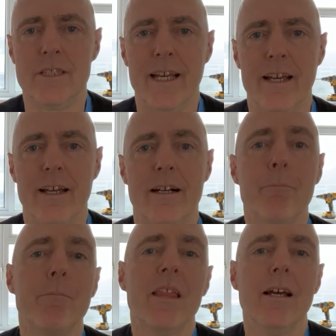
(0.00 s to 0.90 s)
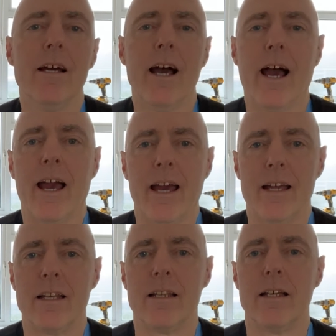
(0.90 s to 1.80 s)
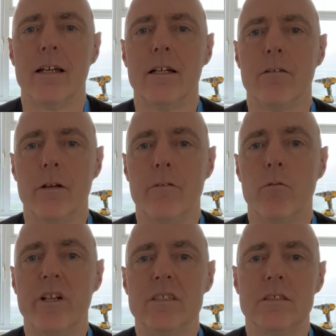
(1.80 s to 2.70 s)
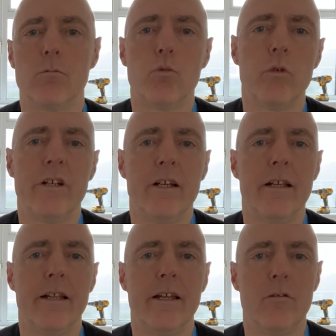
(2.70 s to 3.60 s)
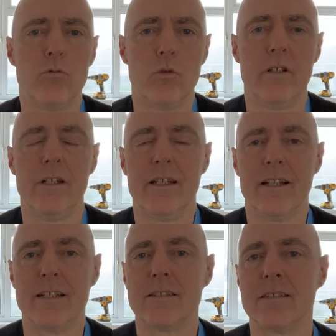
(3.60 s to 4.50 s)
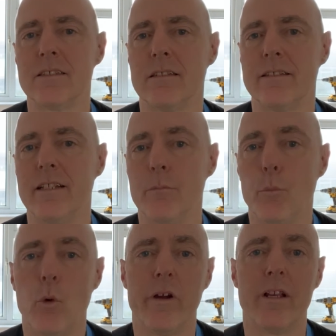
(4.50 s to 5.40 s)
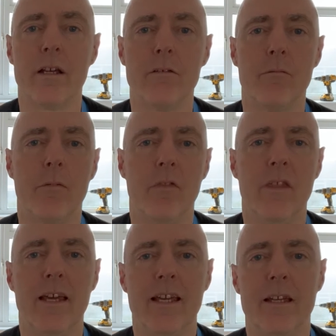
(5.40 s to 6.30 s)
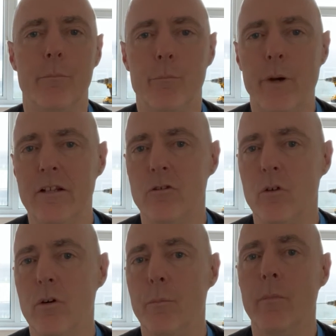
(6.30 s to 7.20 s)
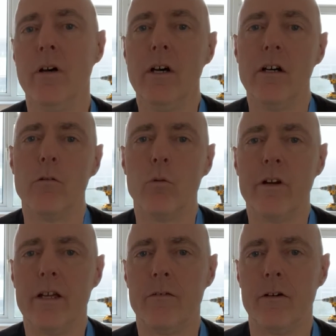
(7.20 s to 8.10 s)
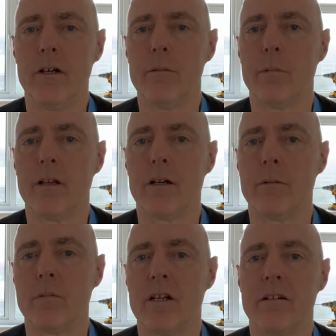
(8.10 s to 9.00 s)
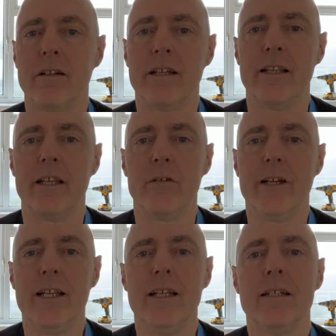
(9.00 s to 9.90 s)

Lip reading: here, and we've reached a really exciting point of the bedroom refurb that I'm currently doing.